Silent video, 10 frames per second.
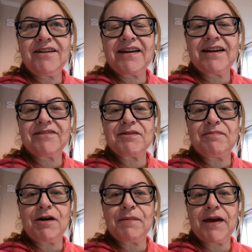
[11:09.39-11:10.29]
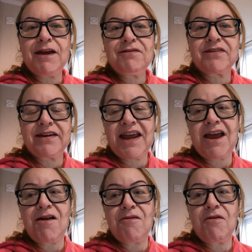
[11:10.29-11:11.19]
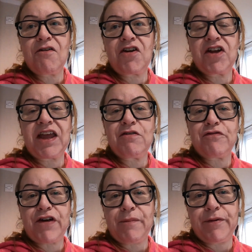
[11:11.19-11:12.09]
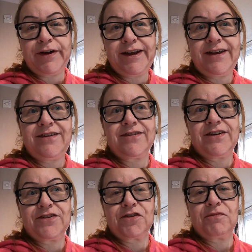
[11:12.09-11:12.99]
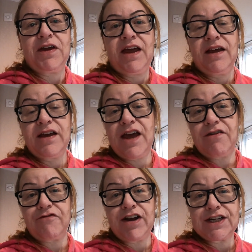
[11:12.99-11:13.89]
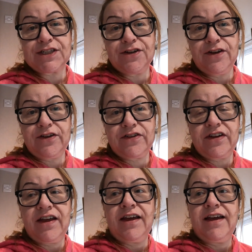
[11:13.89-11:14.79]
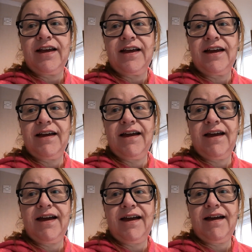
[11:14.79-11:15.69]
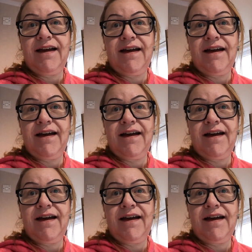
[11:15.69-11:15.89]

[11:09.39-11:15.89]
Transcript: I'm going to have to pop out. So now I've got to get Febreze and some air fresheners. you tell about the smell?